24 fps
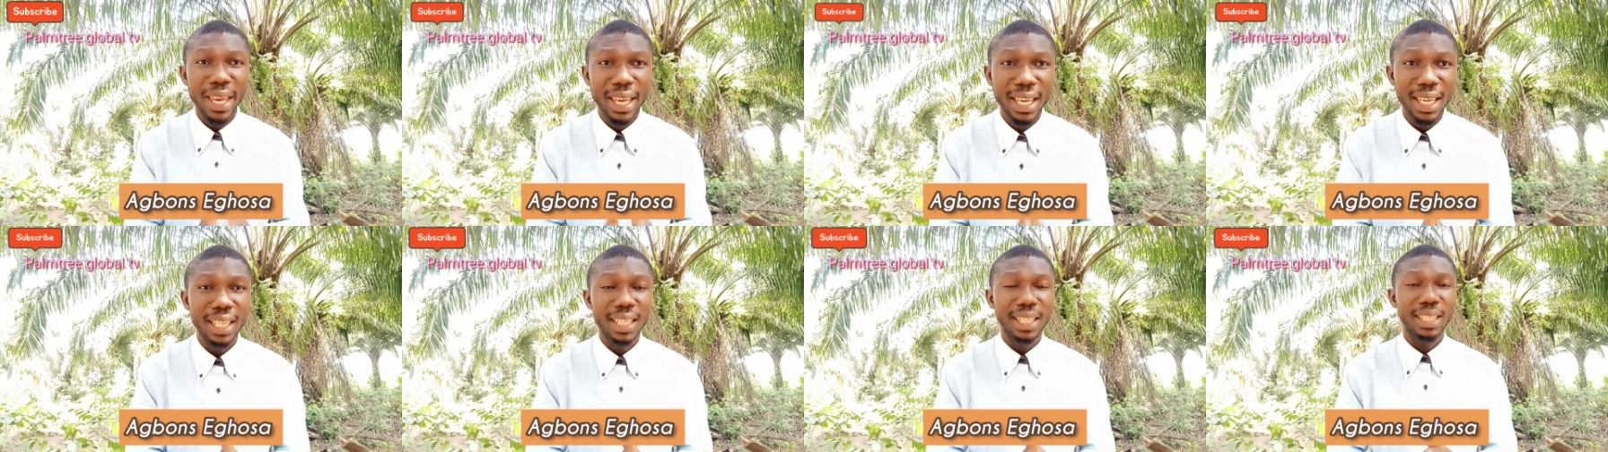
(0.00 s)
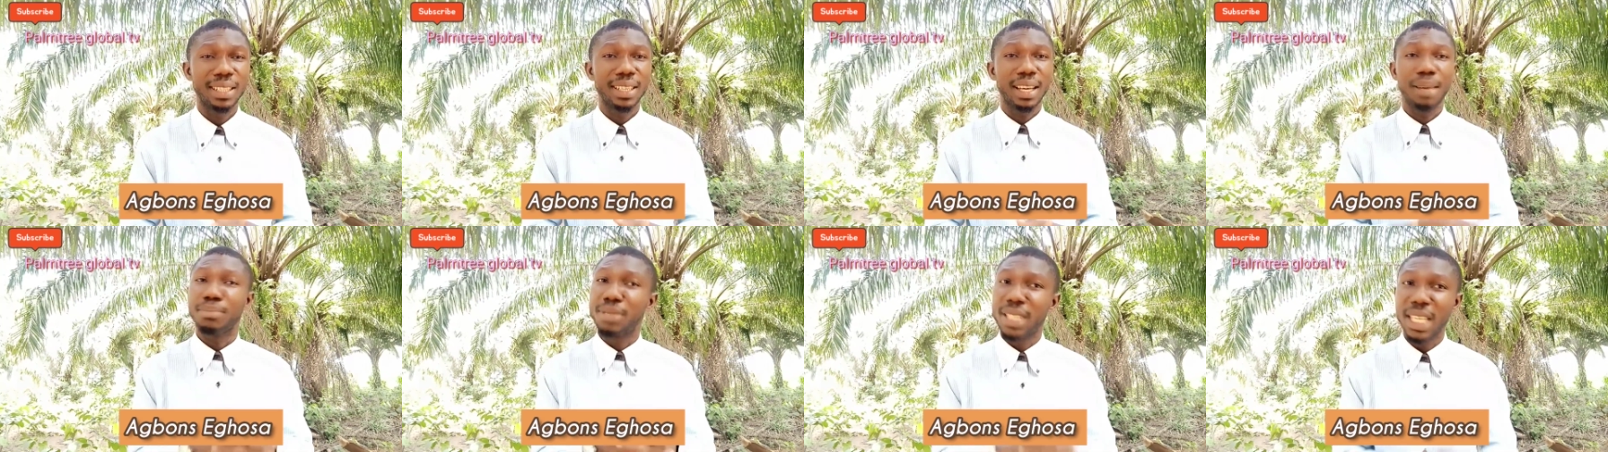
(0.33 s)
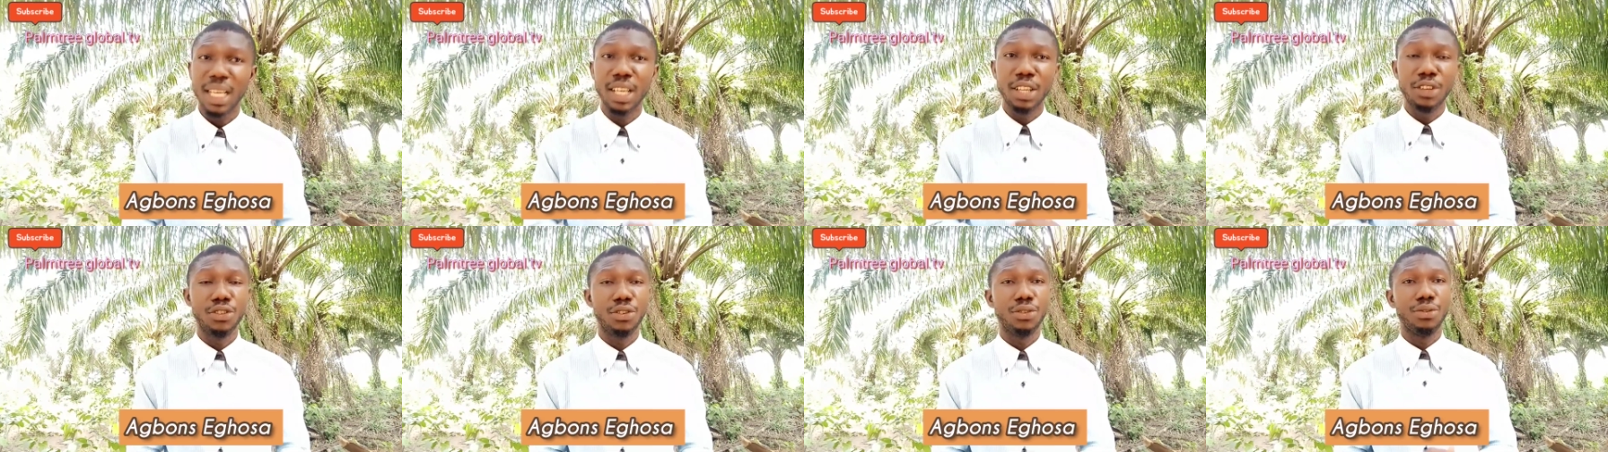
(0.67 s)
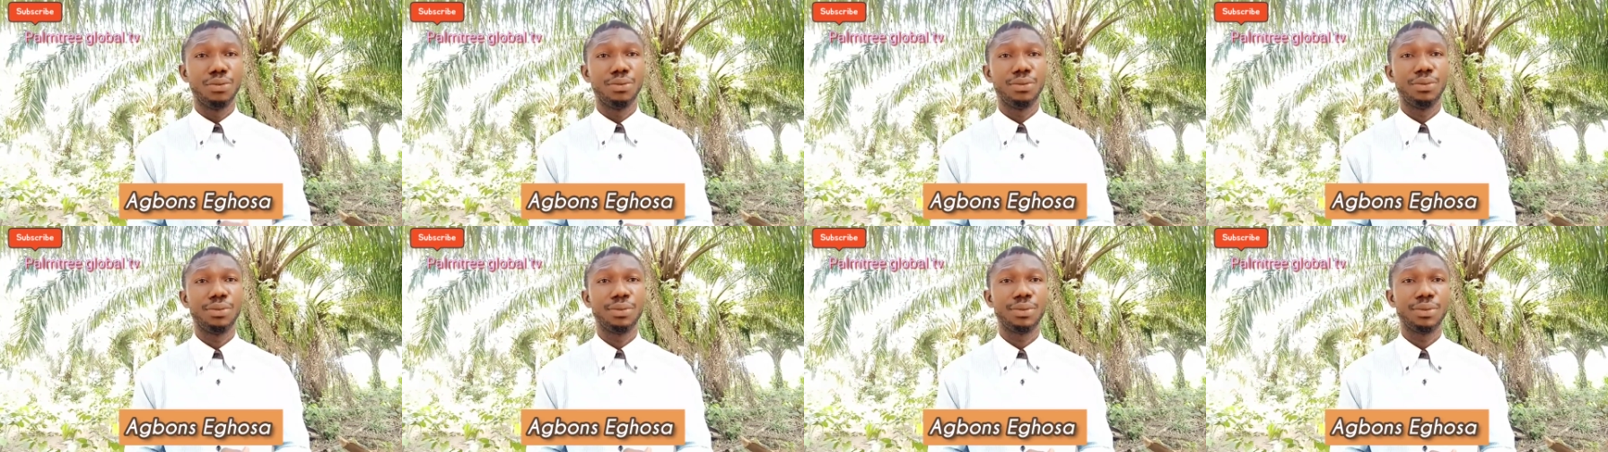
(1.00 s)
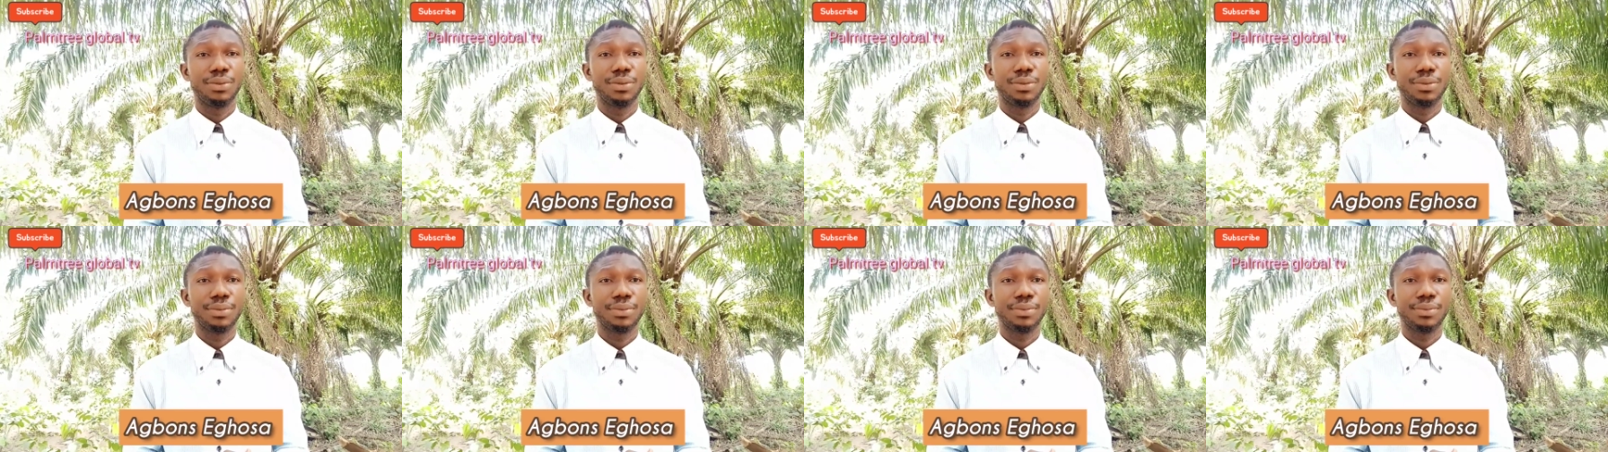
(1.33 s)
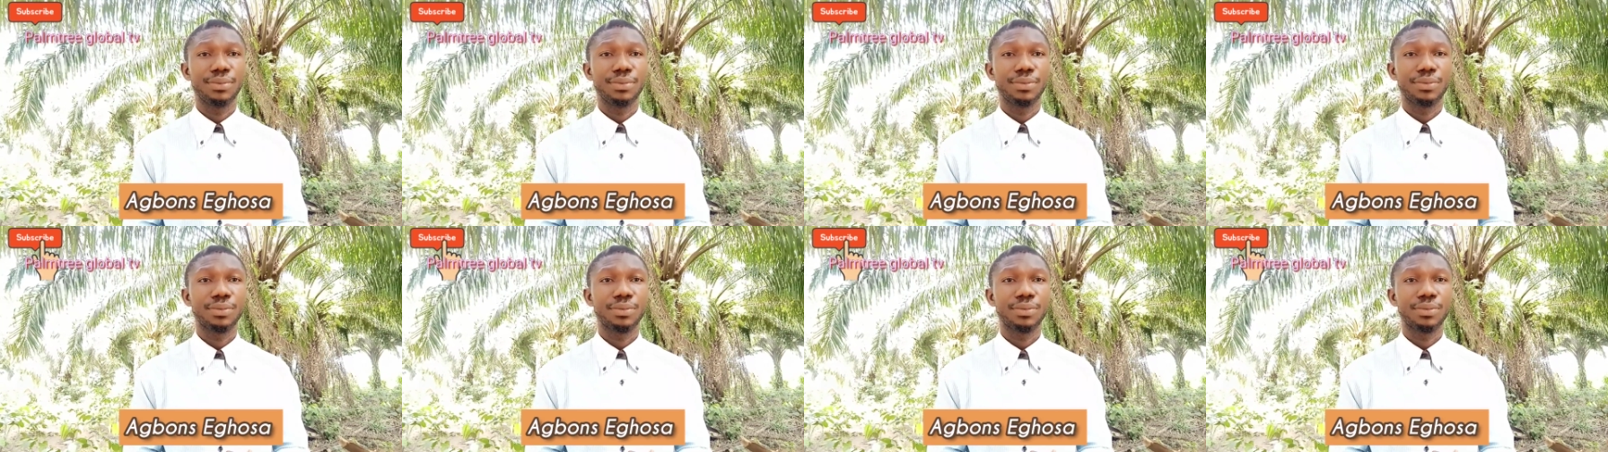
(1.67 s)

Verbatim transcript: 7.38, it depends on your environment.